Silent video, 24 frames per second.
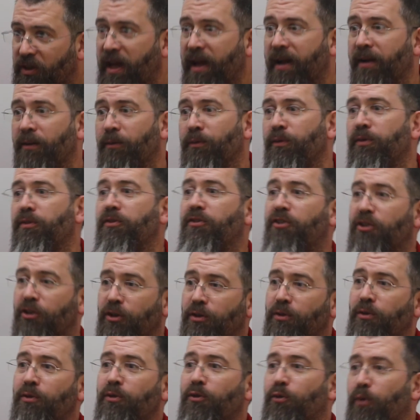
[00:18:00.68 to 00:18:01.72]
down to
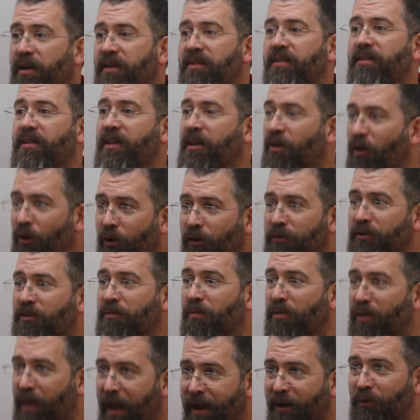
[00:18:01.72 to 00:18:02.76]
20-odd
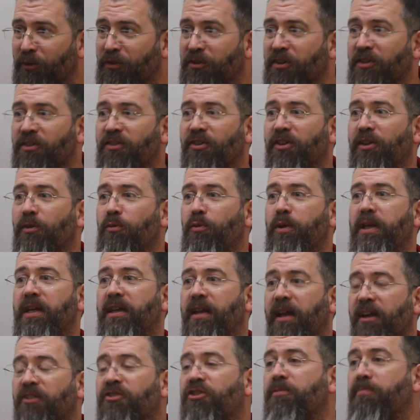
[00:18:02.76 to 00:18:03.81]
thousand, so that we
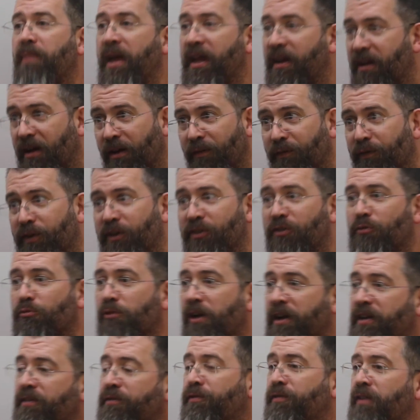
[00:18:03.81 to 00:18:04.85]
can actually make our first
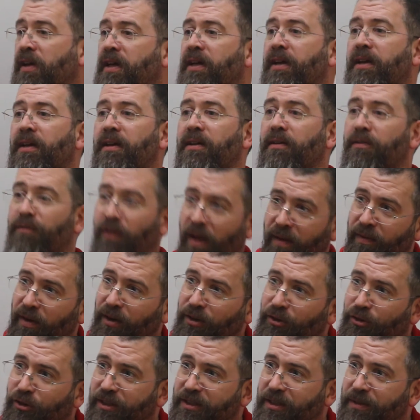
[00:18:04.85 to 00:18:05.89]
run of
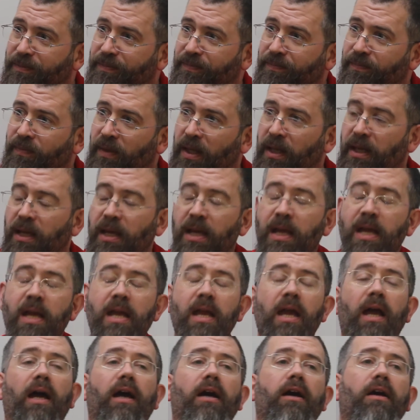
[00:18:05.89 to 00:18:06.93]
500.
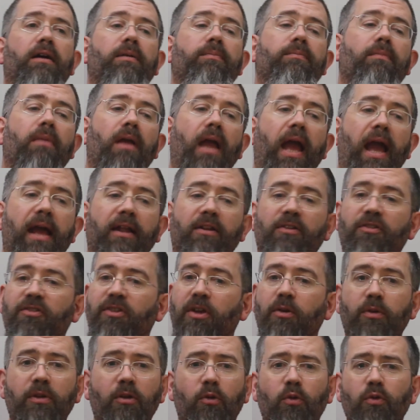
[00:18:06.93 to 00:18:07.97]
And
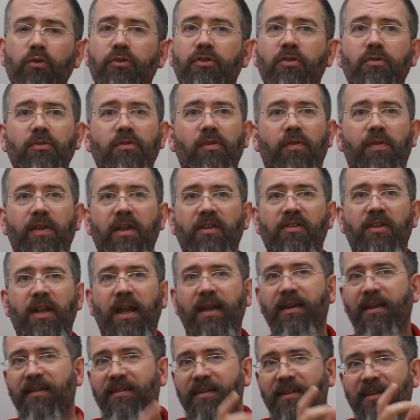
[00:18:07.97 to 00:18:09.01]
so all sorts of things
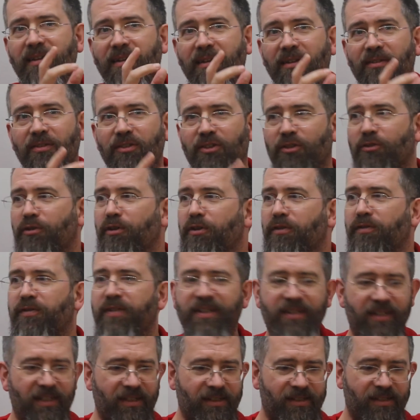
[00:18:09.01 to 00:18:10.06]
like getting screw
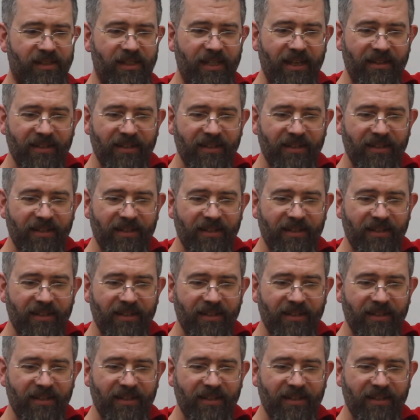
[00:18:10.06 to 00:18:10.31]
fittings and